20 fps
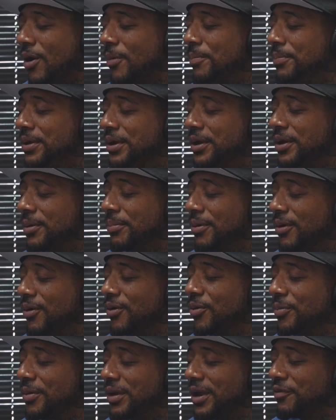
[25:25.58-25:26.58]
big and
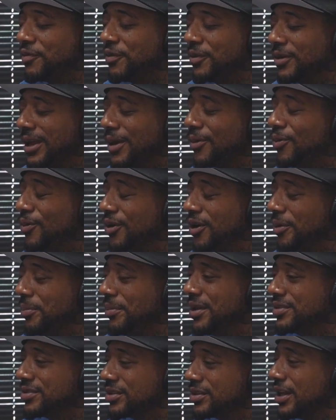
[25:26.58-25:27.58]
bold, man. I feel like one of
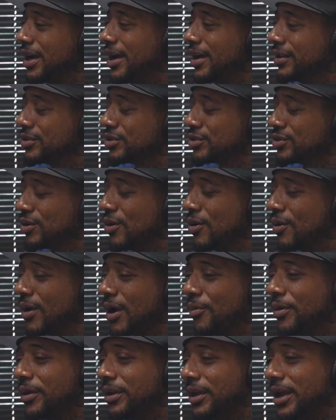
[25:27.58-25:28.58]
me is 1,000 strong. I'd
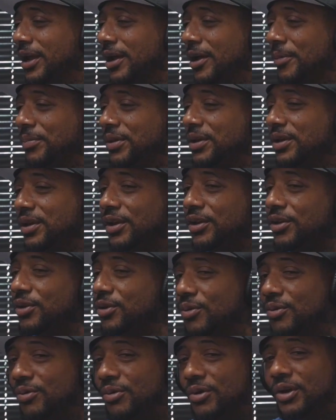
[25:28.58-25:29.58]
rather have me and
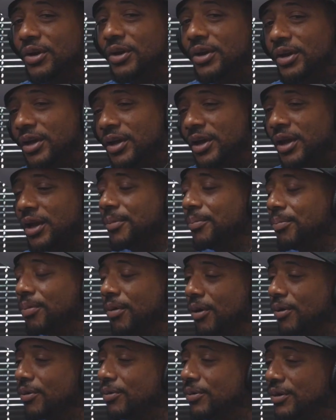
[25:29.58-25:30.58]
you and
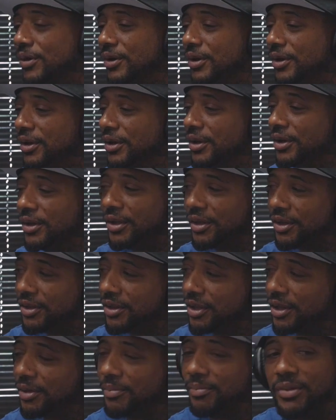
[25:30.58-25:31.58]
bro
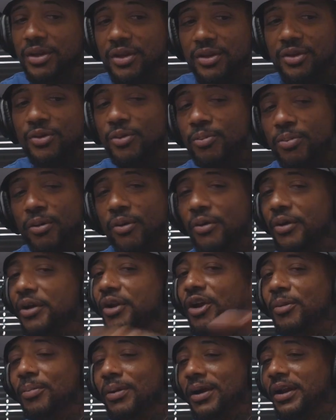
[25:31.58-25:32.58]
than me, you, bro, and
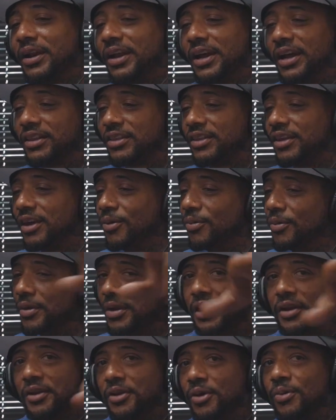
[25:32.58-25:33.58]
everybody out there when
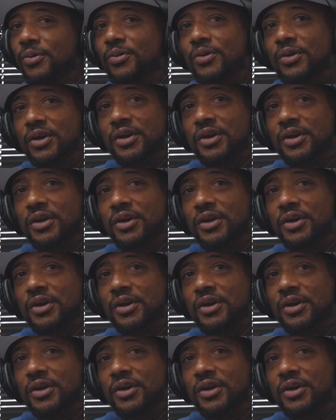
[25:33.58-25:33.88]
I know